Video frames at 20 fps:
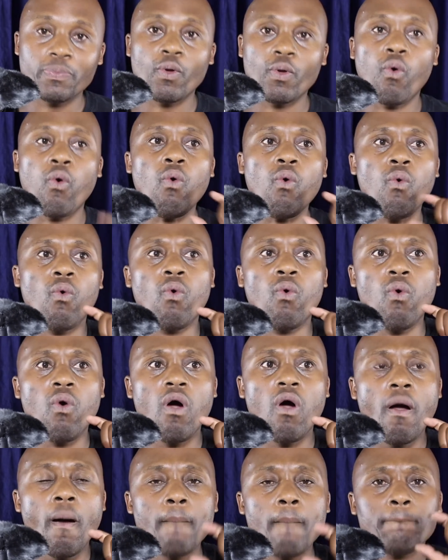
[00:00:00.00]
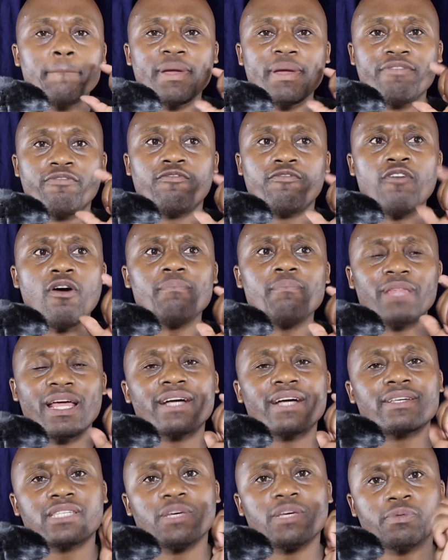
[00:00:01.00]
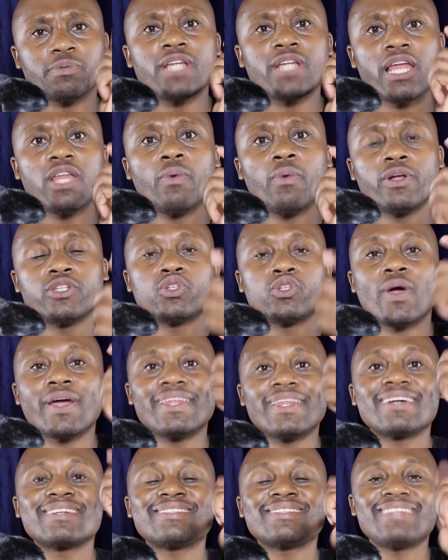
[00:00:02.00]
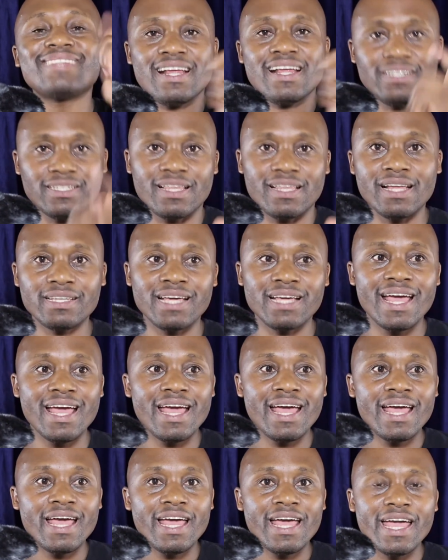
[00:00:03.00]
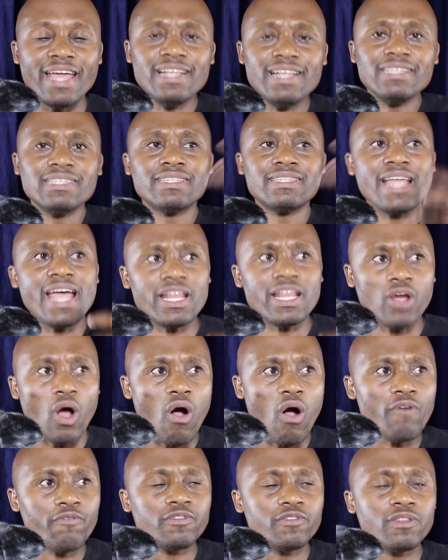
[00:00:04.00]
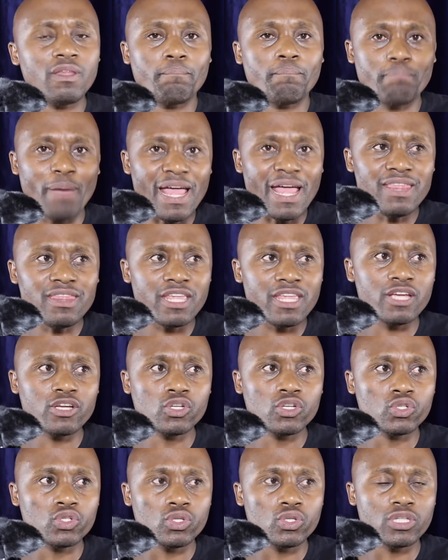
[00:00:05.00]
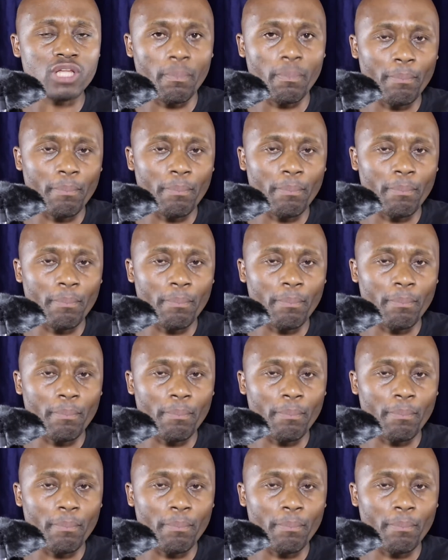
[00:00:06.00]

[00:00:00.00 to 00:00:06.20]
who performed exceptionally well to an extent that instead of depending